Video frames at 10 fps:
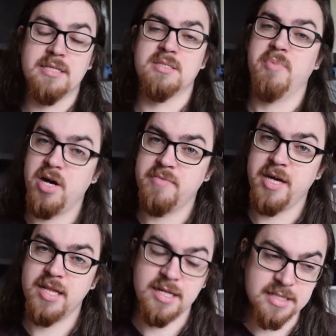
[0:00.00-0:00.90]

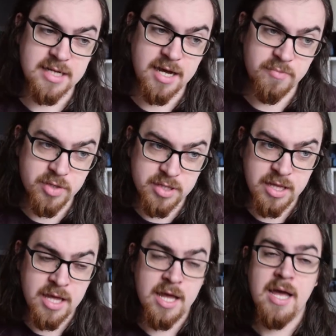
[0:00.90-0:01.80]
Spider-Man. That didn't happen.
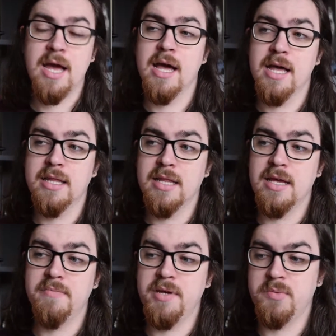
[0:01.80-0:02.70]
And
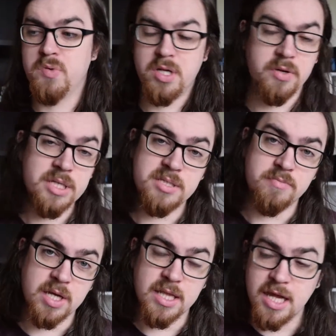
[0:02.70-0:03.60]
then people were like, well, he should
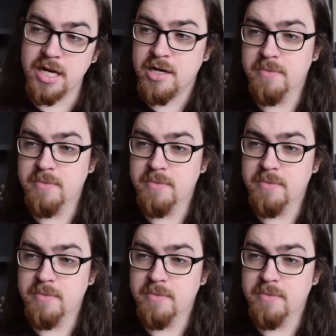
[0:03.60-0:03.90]
play Lando.